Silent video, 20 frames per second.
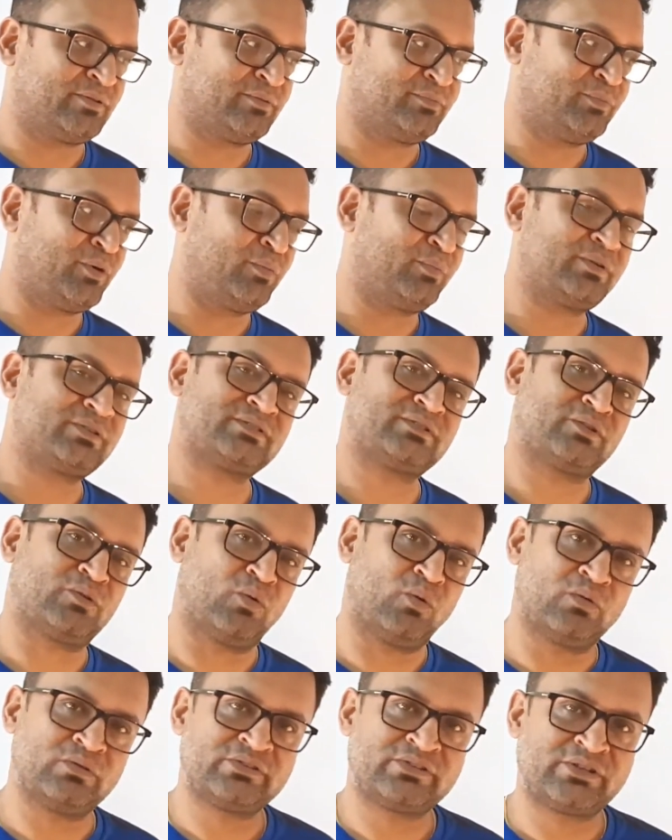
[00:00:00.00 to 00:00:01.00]
Popper's
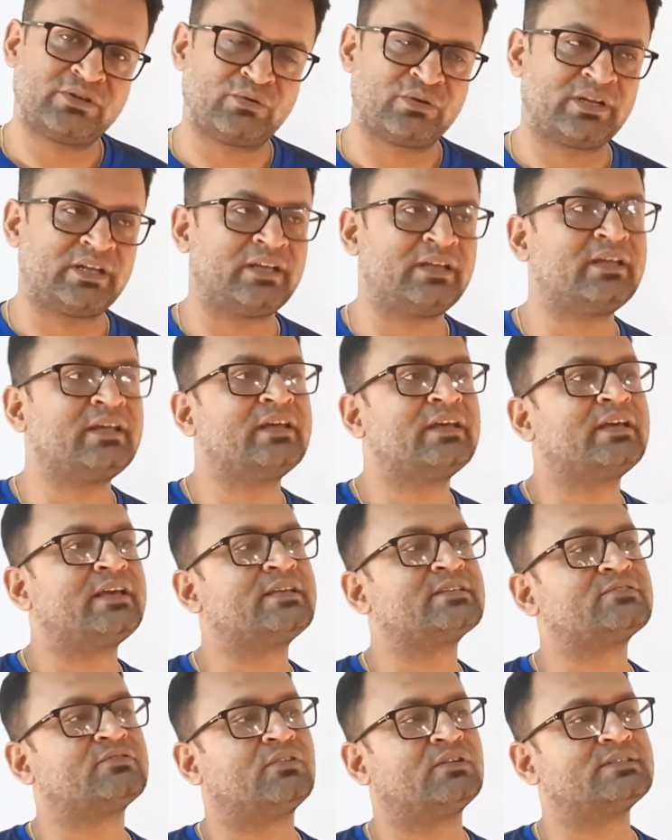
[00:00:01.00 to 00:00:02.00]
own theory
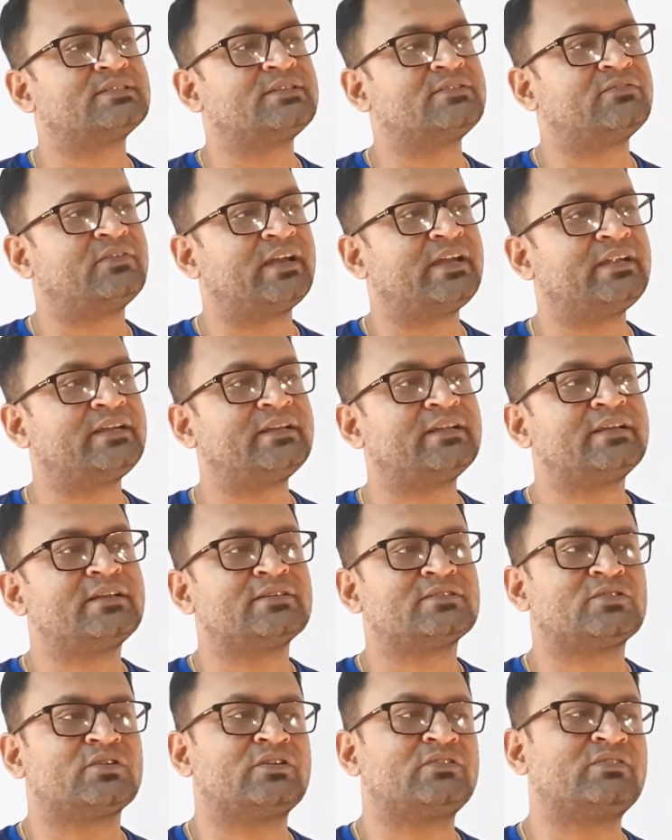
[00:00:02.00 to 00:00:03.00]
is falsified.
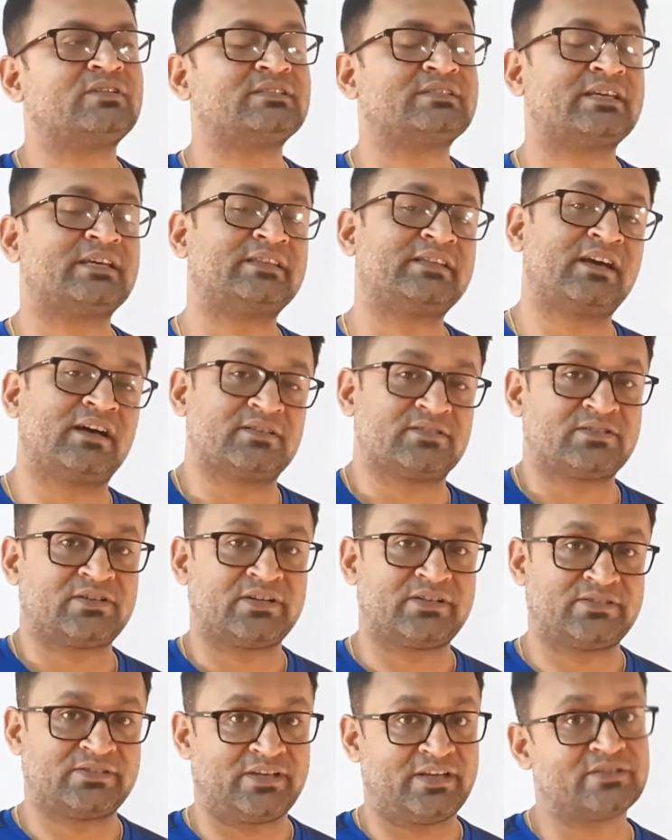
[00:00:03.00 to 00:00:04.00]
So he will say the answer
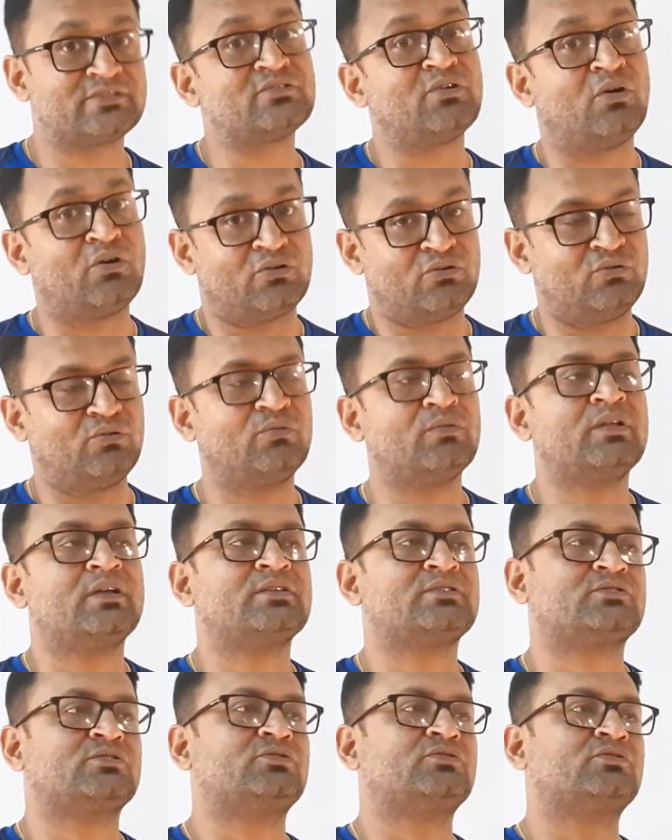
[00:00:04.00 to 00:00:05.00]
is yes or no.
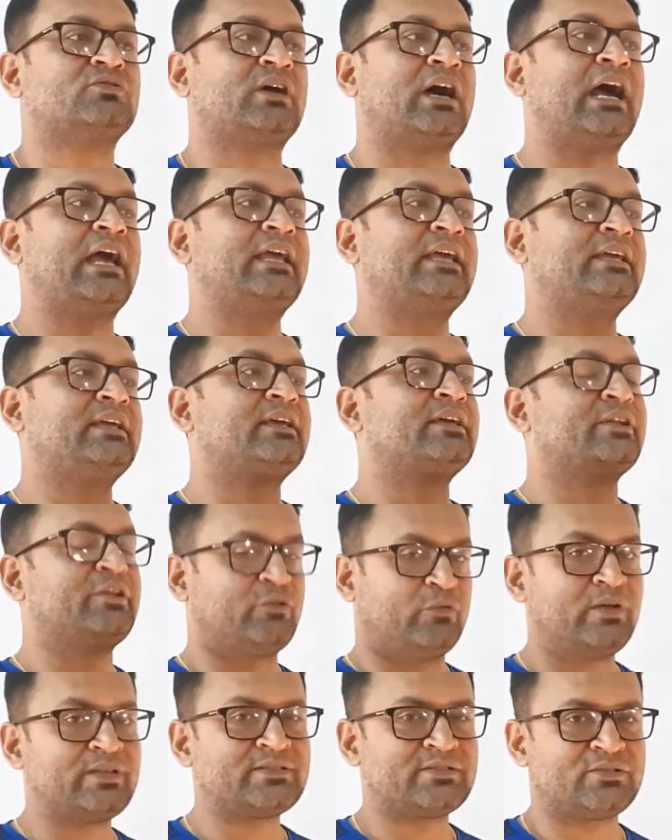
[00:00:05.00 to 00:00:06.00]
So I
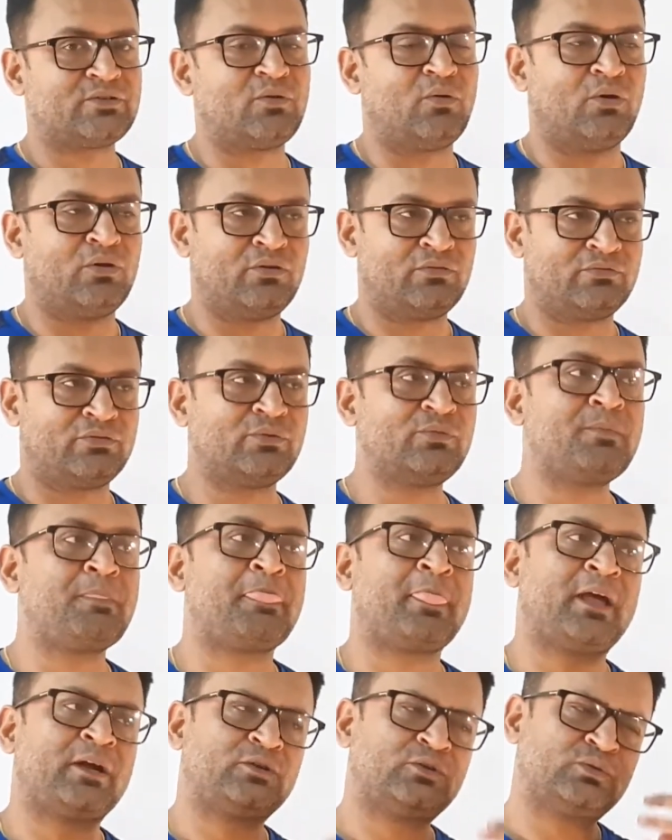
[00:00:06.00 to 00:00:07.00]
request all of you
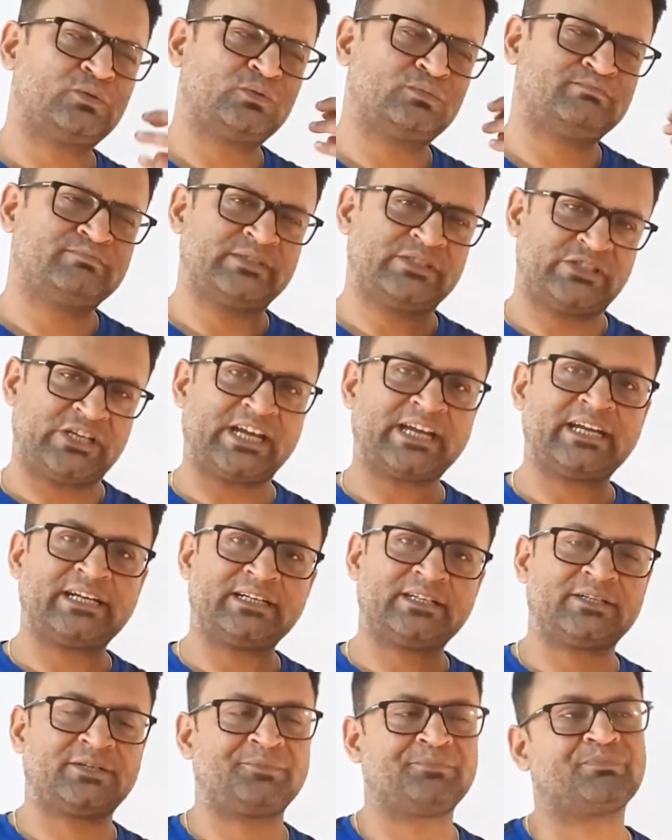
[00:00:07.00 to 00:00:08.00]
to check
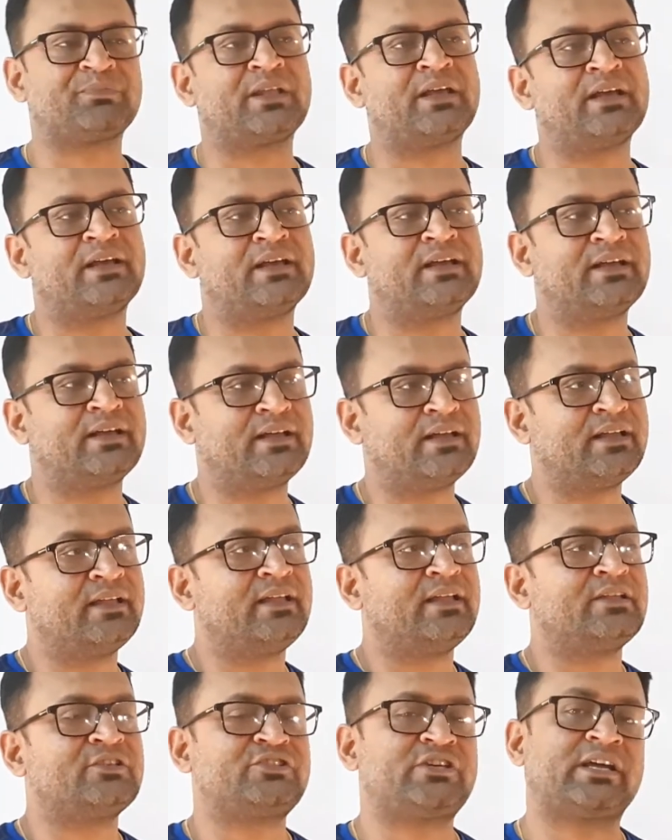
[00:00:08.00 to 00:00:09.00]
it.
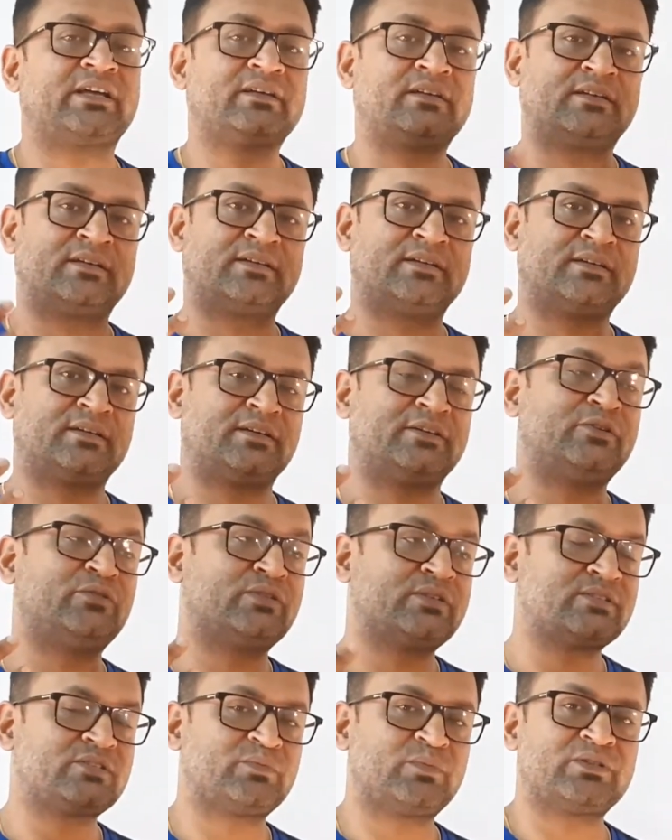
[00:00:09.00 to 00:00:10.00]
Check
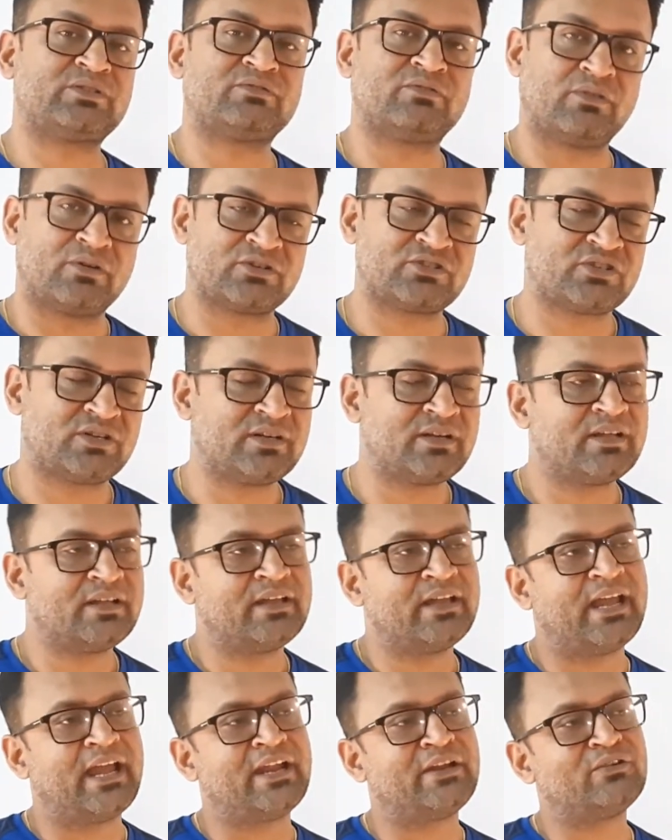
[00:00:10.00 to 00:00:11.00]
Newton Smith version,
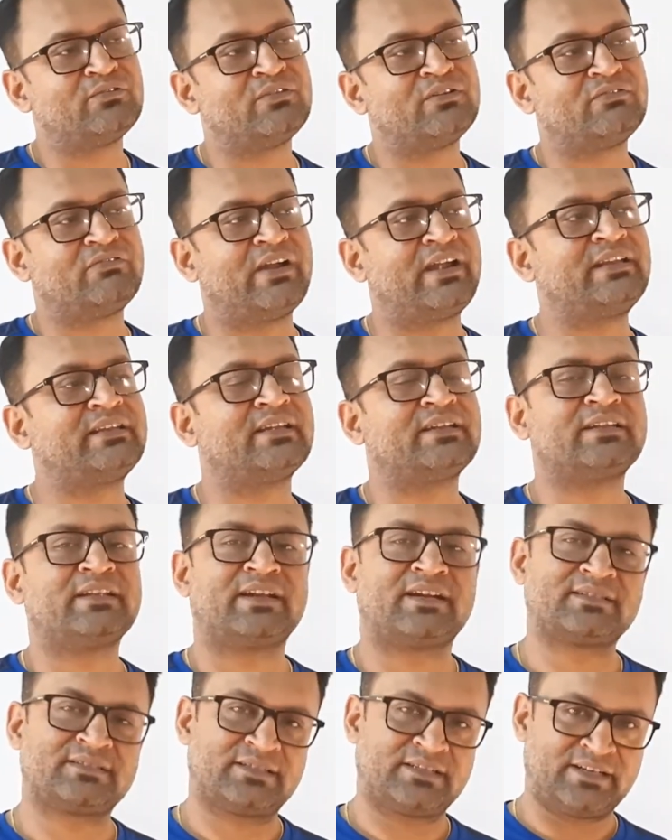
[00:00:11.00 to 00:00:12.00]
and you will find that there
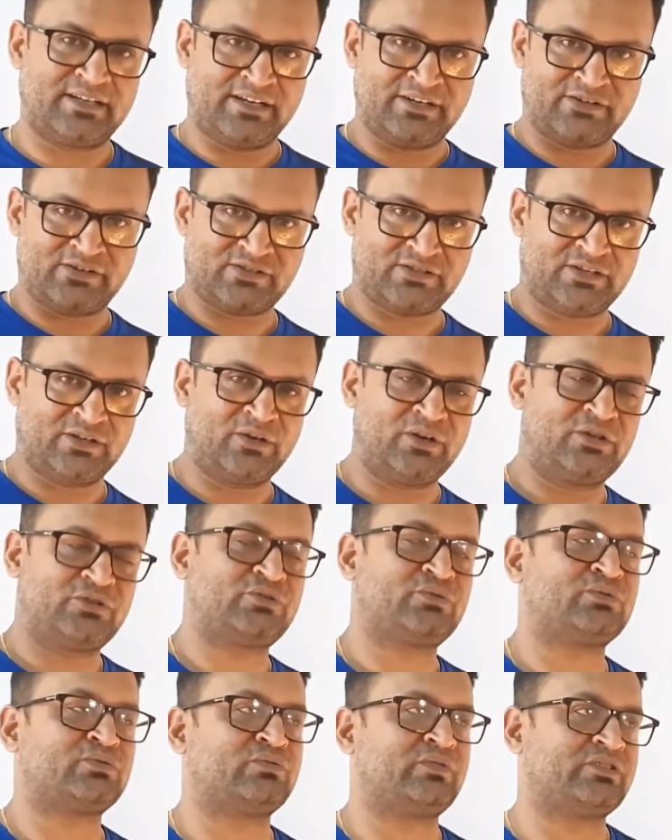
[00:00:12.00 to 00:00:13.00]
are certain interesting
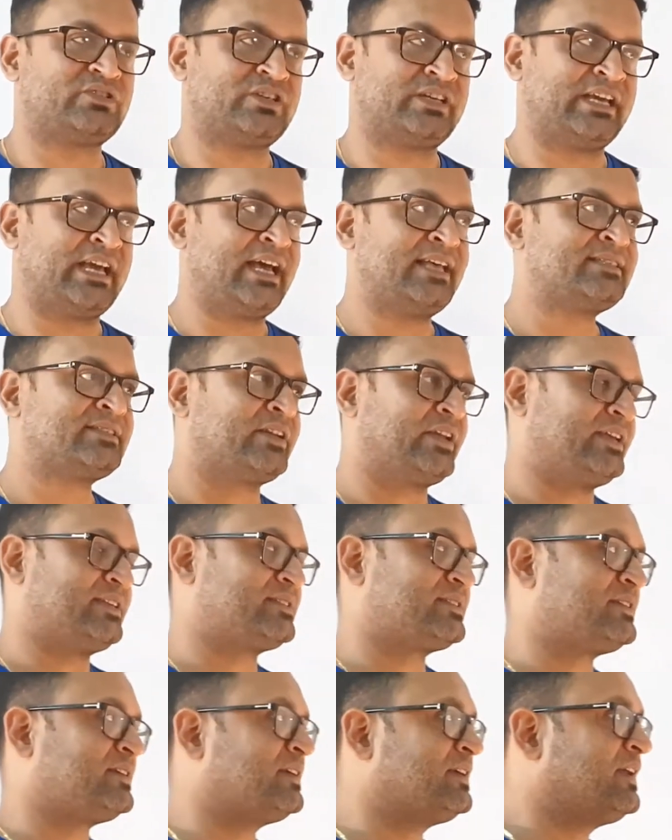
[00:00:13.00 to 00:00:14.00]
issues which he has
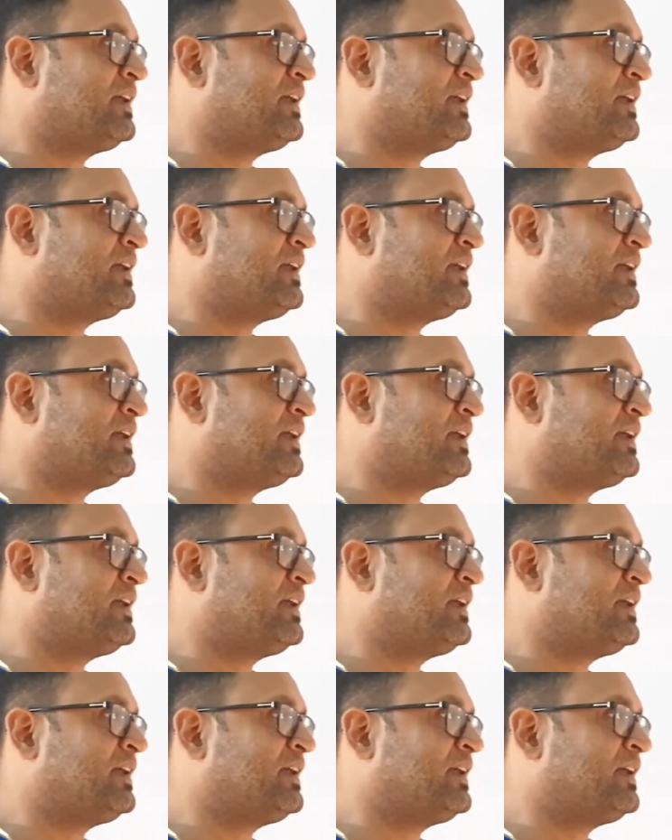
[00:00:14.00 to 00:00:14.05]
raised.